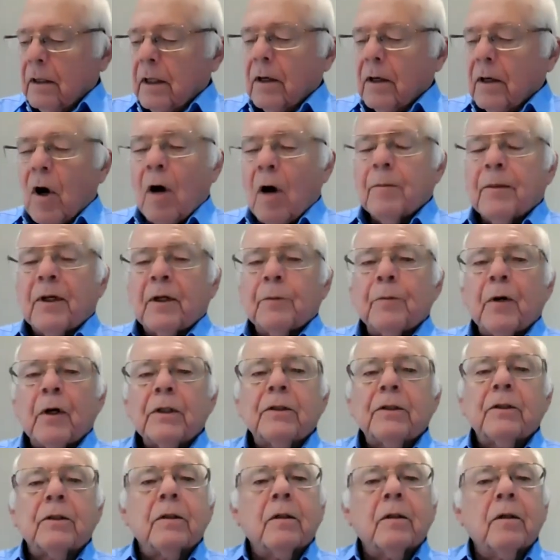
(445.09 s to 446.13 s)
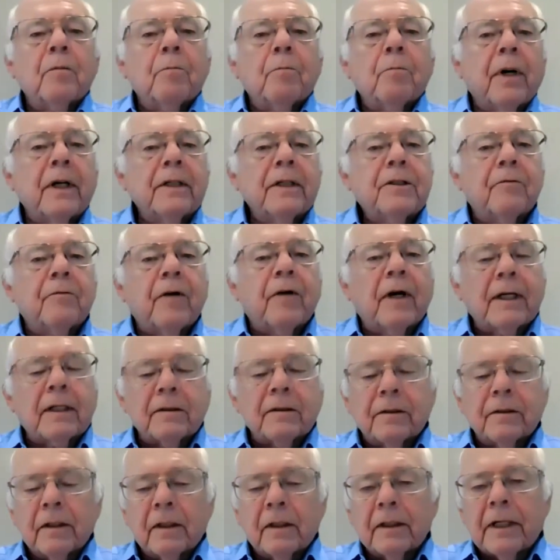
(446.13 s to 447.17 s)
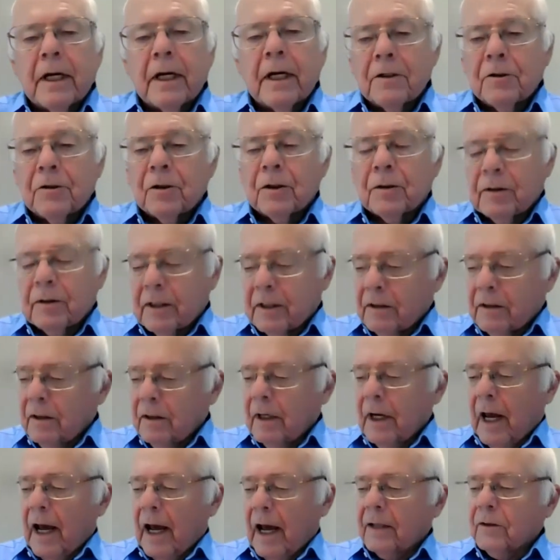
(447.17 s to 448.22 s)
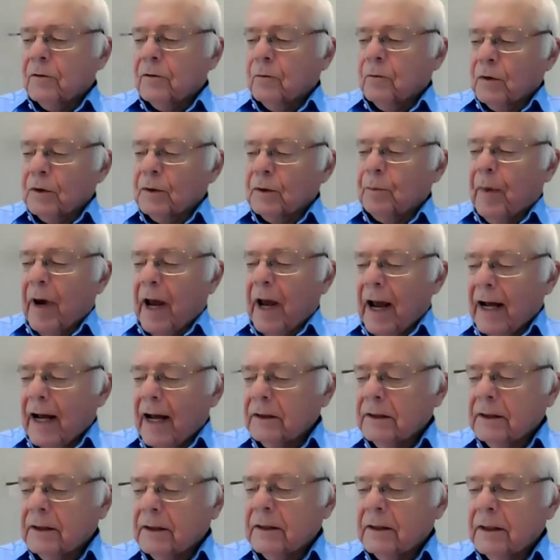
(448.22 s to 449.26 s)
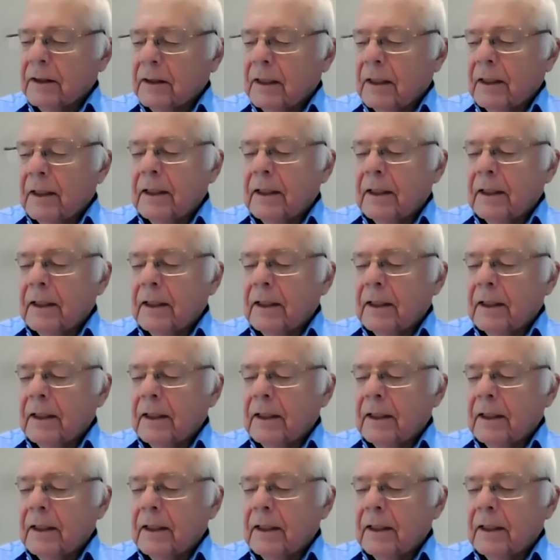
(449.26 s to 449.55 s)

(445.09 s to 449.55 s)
the Omnibus Budget Reconciliation Act was passed,